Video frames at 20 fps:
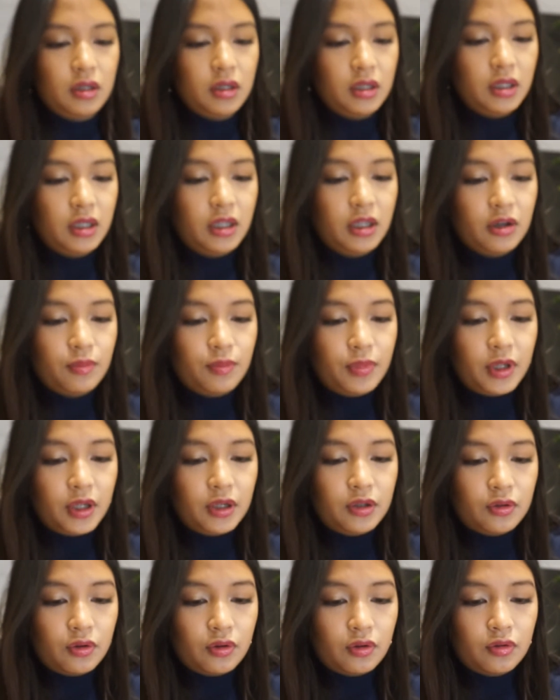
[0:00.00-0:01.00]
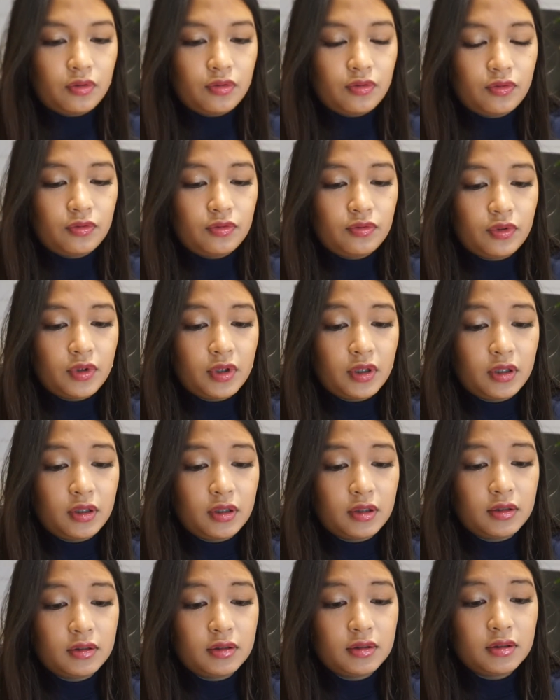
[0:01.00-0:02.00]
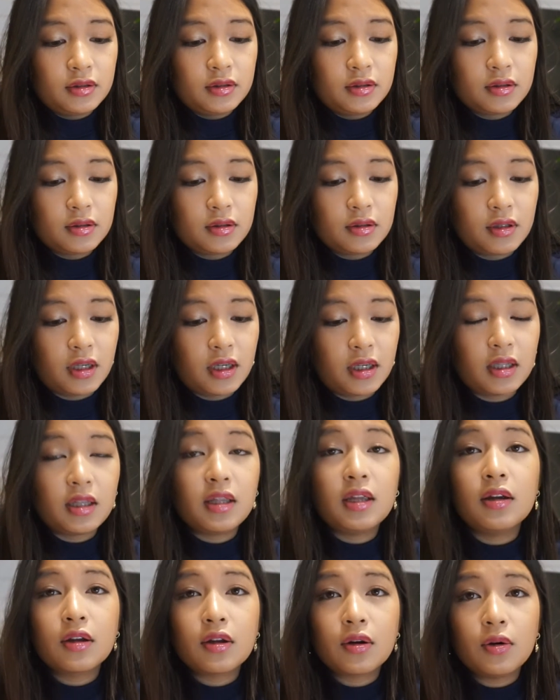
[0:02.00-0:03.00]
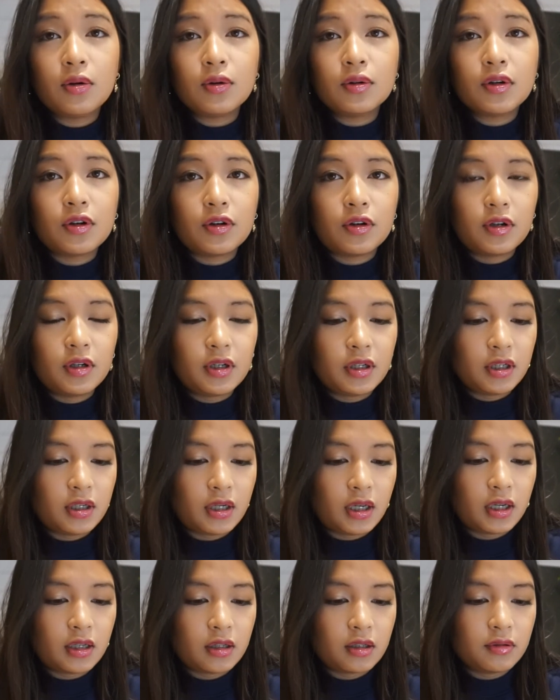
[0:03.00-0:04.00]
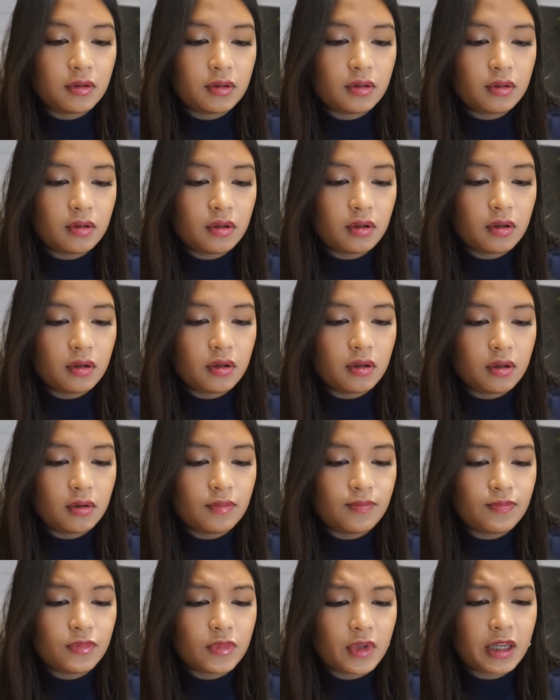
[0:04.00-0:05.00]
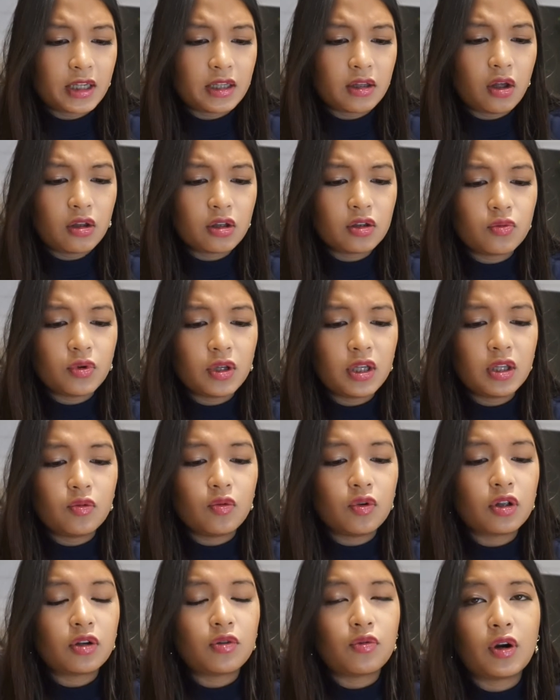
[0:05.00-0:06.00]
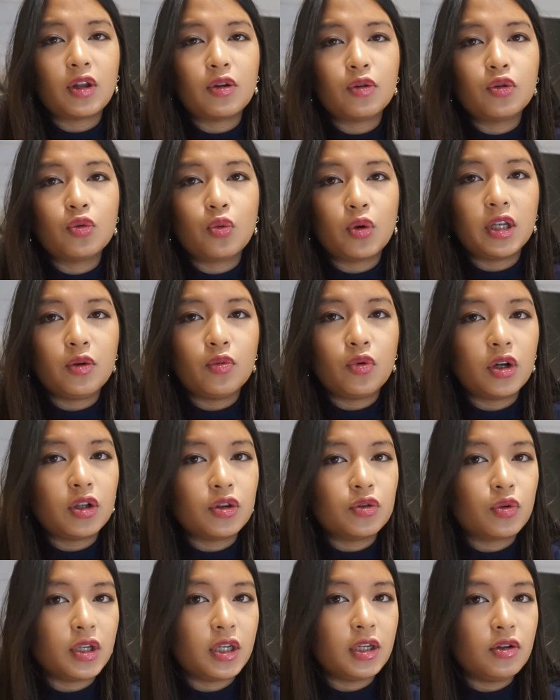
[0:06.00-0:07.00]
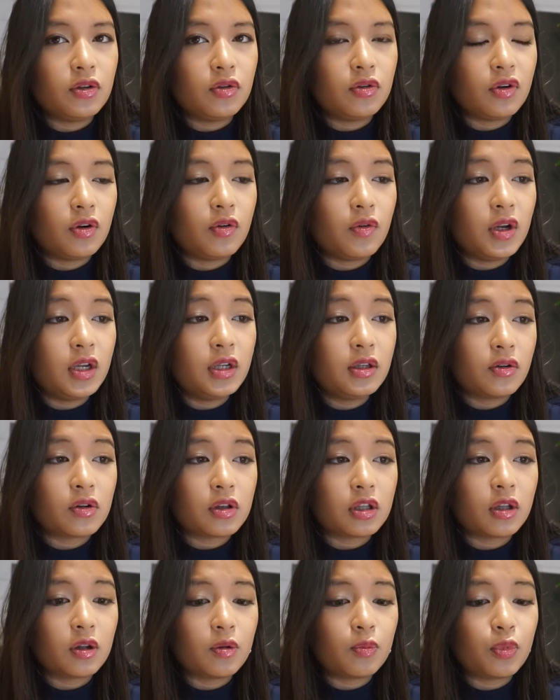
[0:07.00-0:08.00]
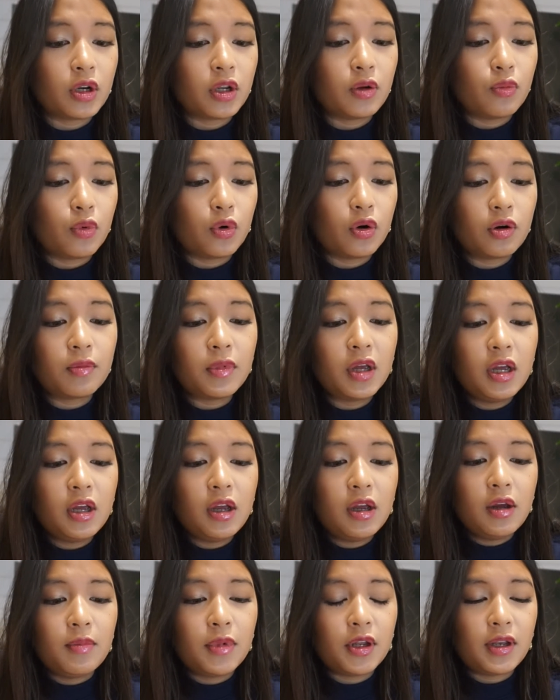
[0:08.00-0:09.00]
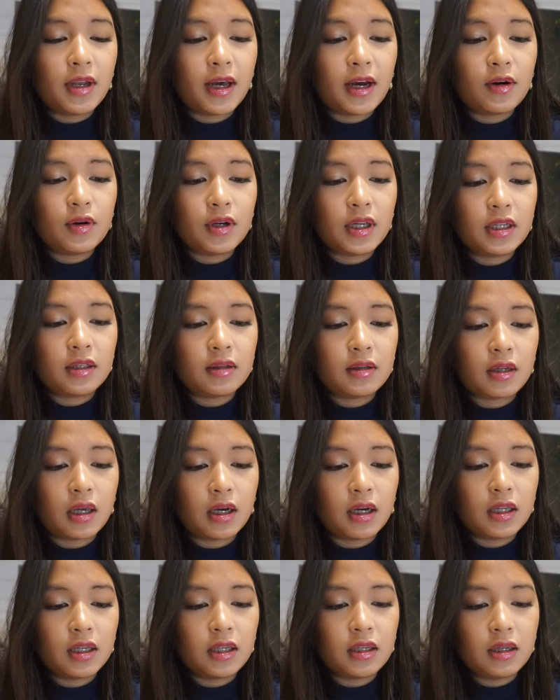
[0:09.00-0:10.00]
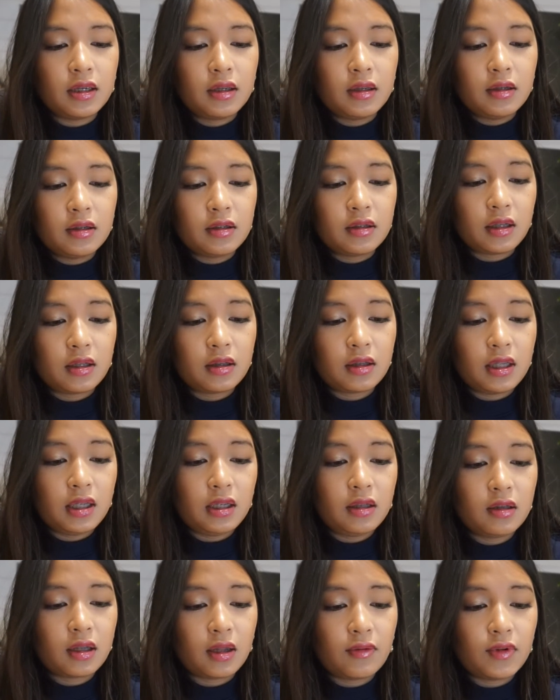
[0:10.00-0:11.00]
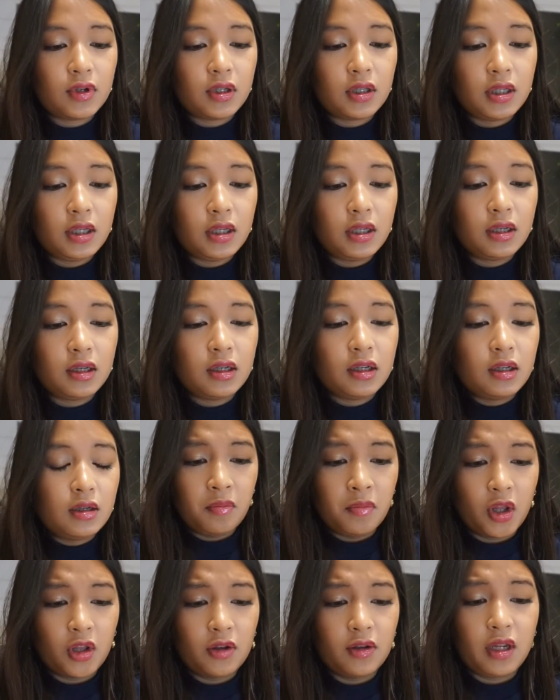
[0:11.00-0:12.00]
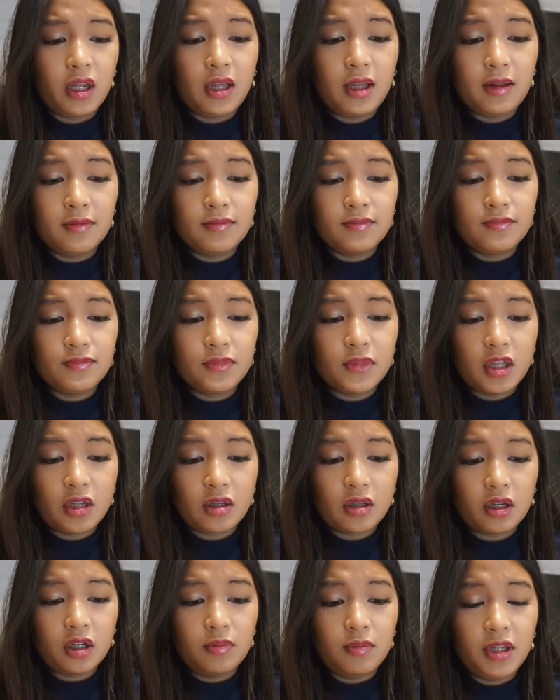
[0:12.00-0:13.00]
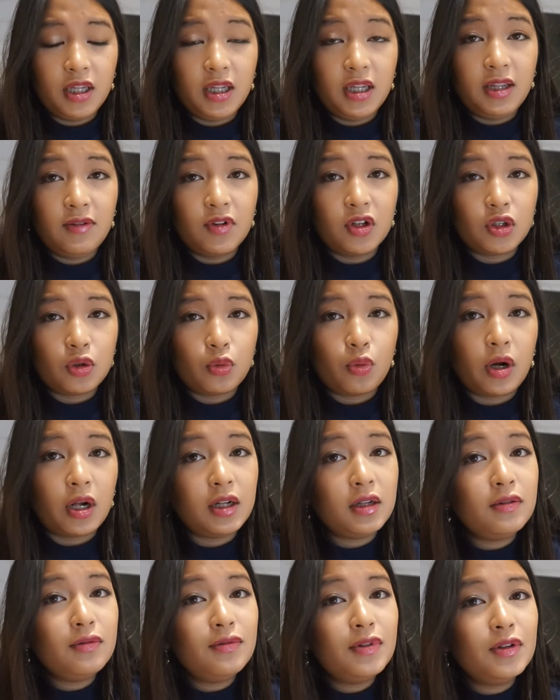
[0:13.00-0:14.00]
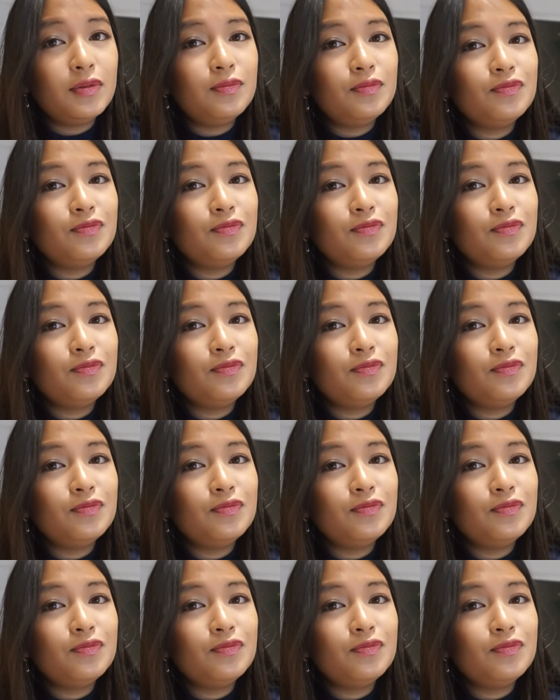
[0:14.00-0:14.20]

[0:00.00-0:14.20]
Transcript: a little bit of like colder. It has like last week it was around 21-22 degrees, so still pretty warm, but now it's like 16-17. Monday is gonna be even 12,